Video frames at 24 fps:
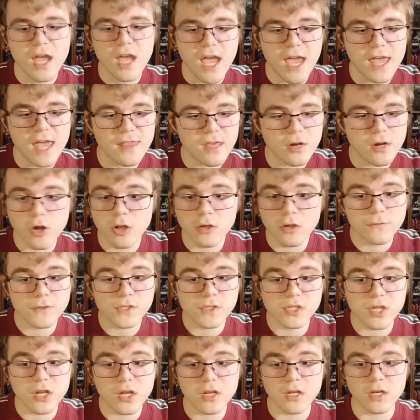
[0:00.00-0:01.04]
and then all of a
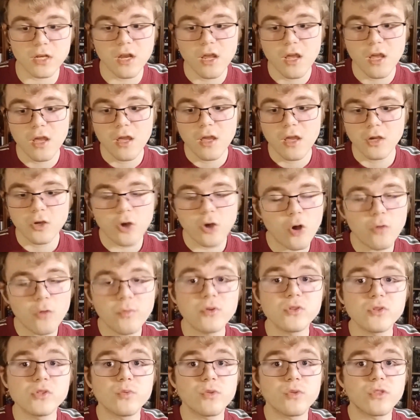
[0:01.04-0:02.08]
sudden,
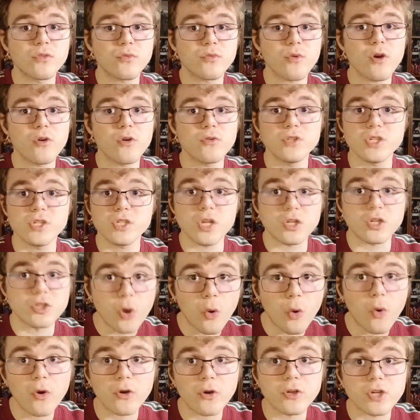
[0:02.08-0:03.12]
kobolds would throw just a
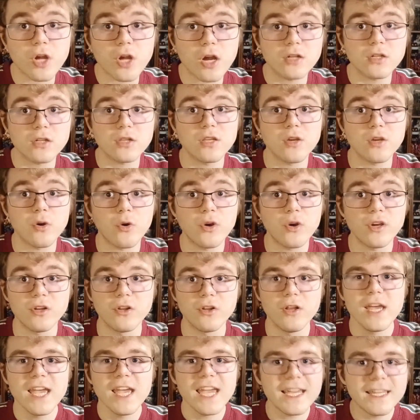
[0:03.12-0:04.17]
torch onto the
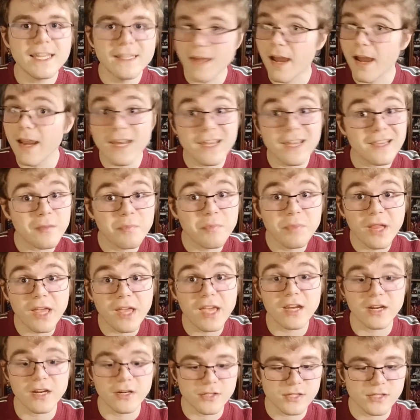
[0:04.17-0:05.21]
oil, igniting the
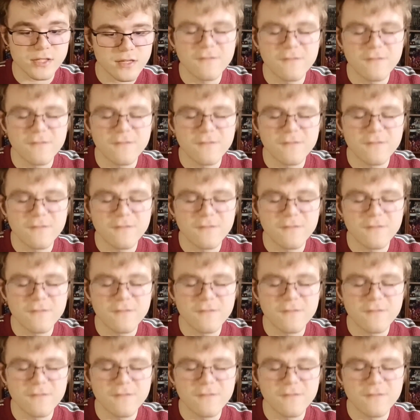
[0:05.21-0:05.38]
players.